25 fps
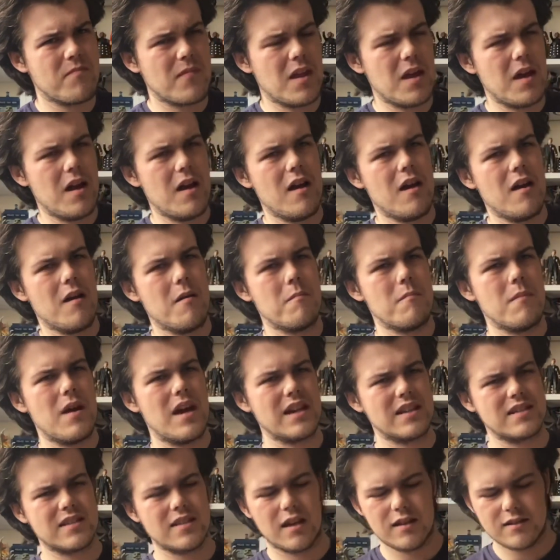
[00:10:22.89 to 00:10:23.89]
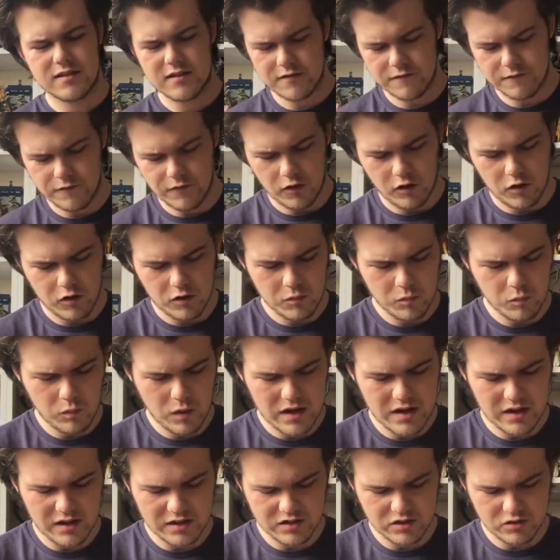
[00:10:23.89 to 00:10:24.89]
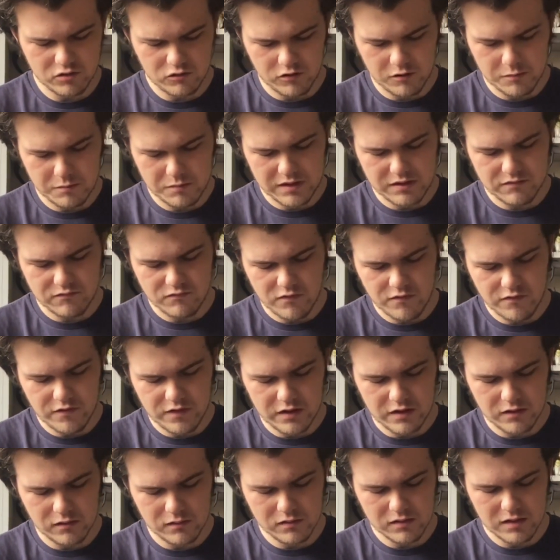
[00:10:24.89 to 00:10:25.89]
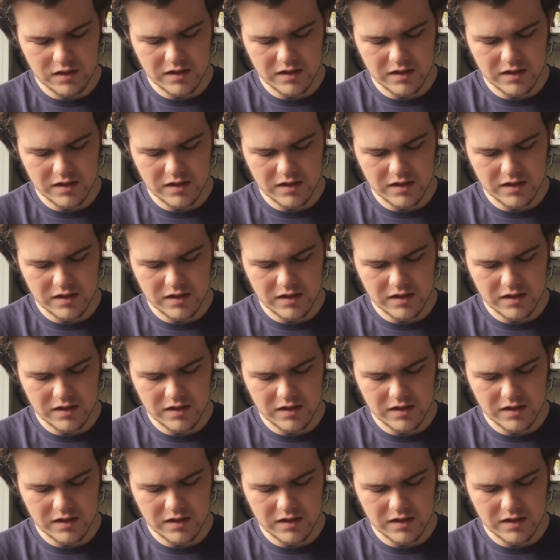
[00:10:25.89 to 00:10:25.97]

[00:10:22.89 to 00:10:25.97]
excited for when I saw it being revealed,